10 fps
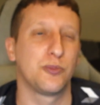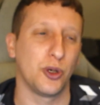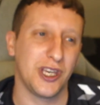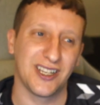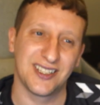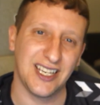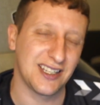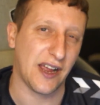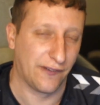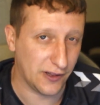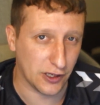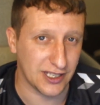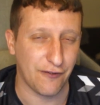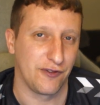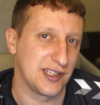but you can see definitely the
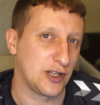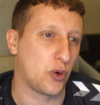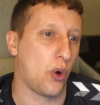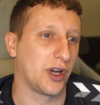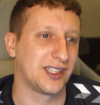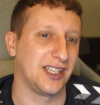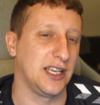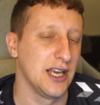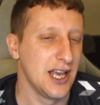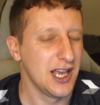difference in quality.